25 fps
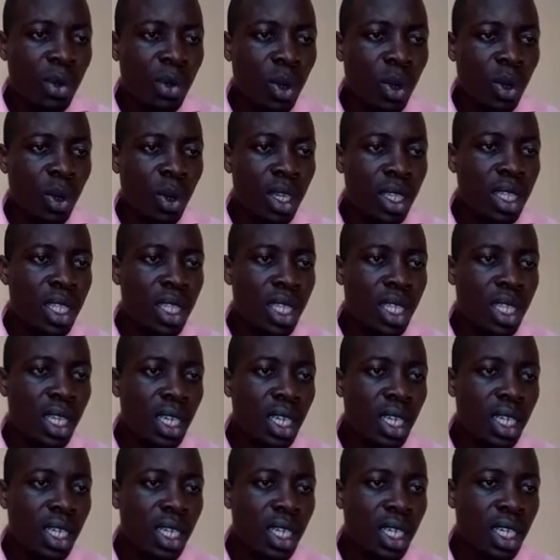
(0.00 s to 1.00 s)
with
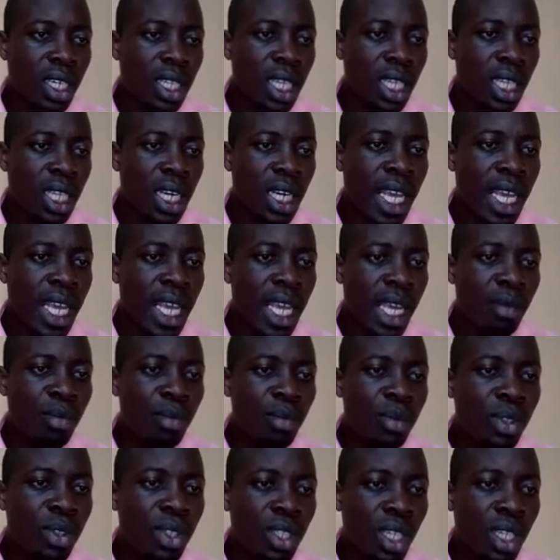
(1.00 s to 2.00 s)
the
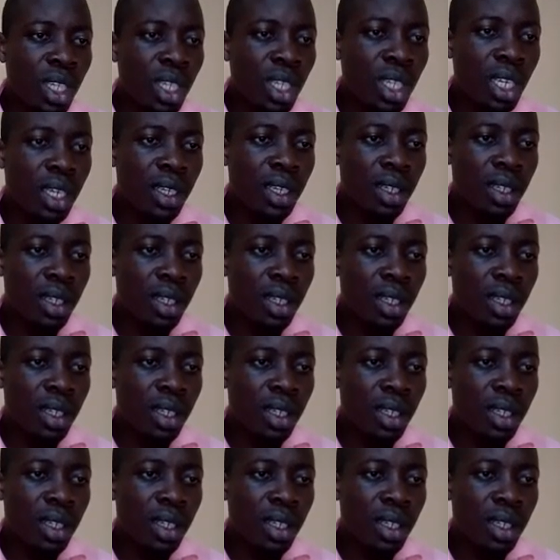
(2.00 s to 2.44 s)
names.